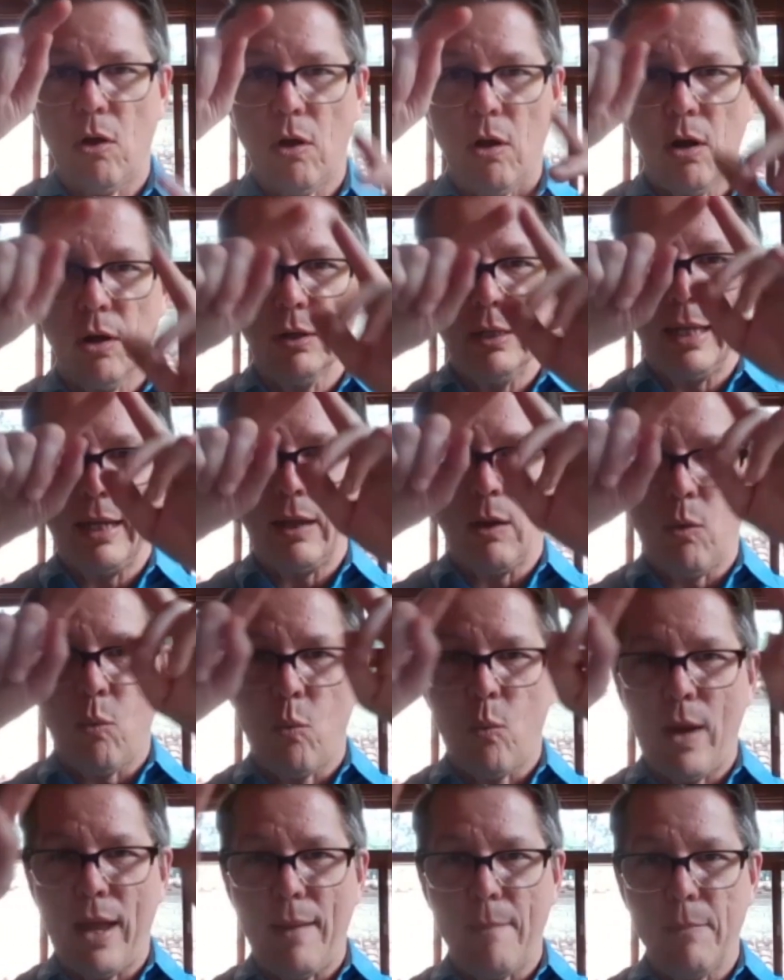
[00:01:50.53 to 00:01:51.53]
are like a
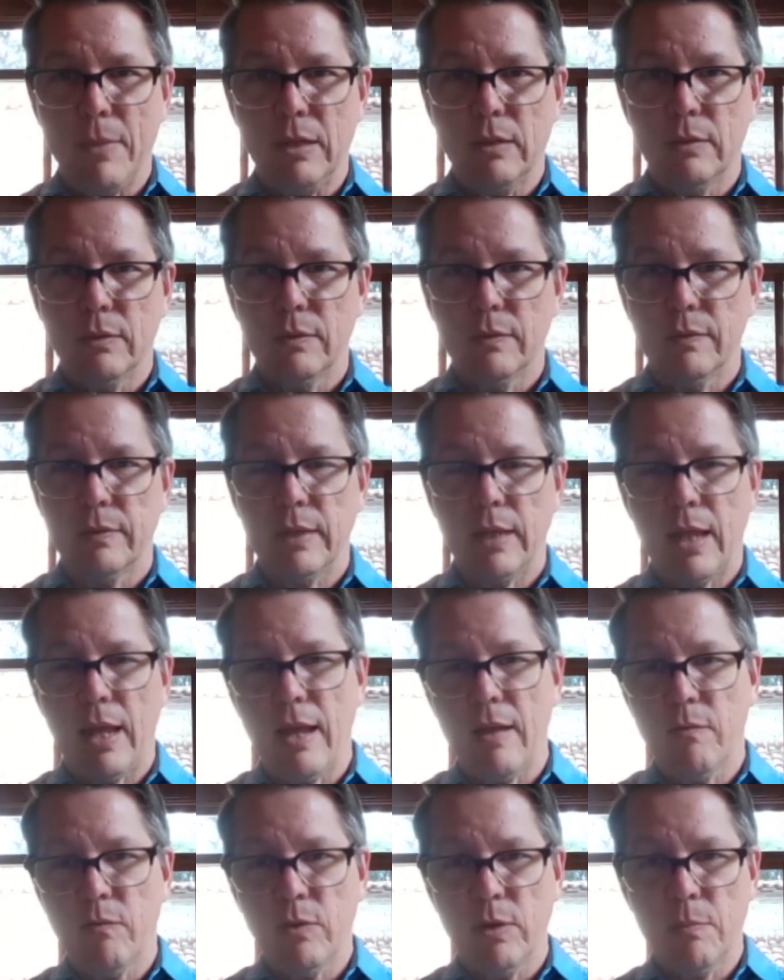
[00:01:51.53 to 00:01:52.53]
web that
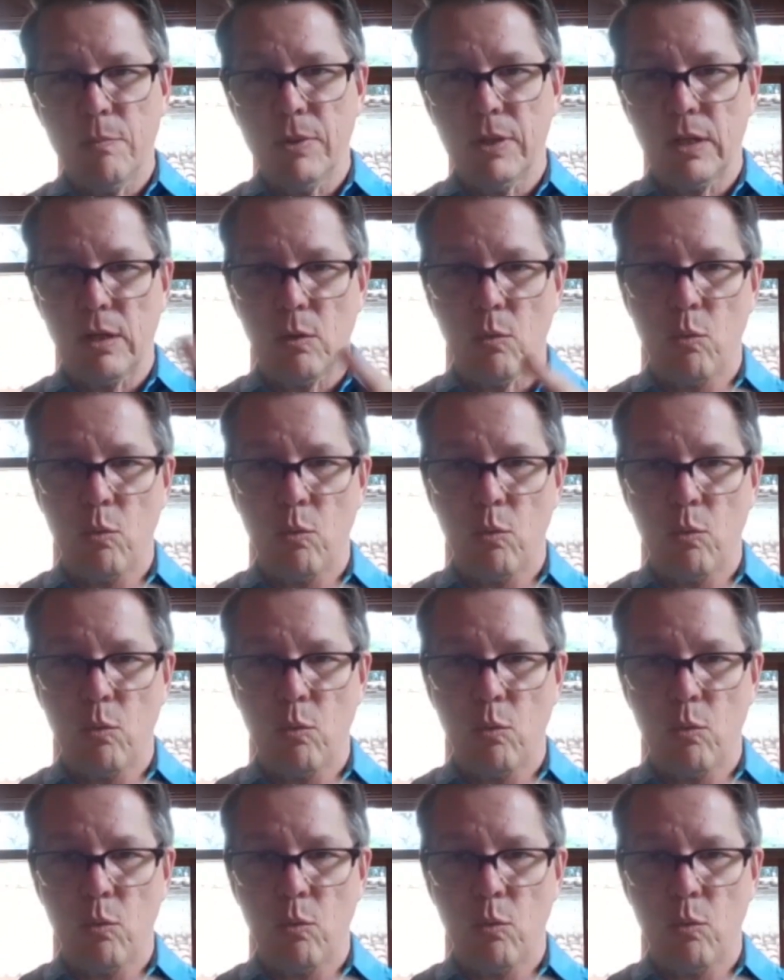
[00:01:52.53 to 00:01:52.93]
everybody